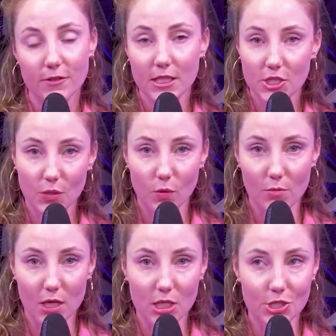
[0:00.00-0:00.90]
teaching
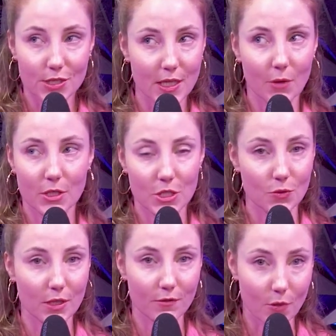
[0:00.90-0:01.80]
women just how
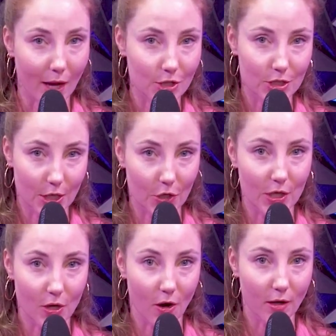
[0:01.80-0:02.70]
intuitive you actually
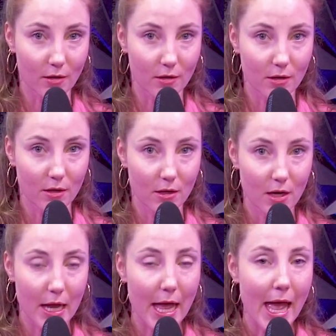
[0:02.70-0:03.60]
already are.
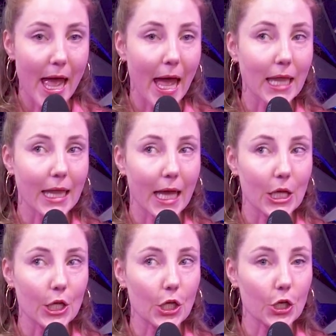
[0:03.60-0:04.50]
And that
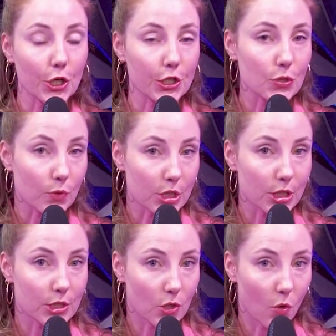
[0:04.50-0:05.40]
your
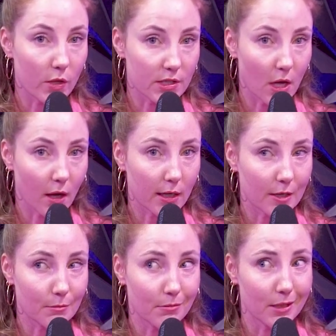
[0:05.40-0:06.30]
intuition is always
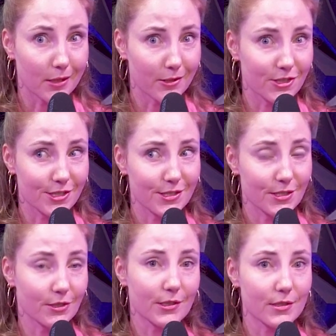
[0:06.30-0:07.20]
talking, but you're just
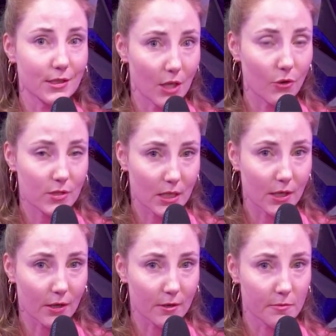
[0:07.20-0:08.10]
seriously ghosting
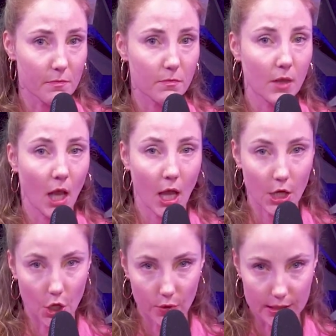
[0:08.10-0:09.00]
her.
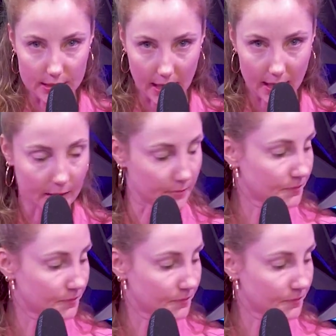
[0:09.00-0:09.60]
You know what it's like?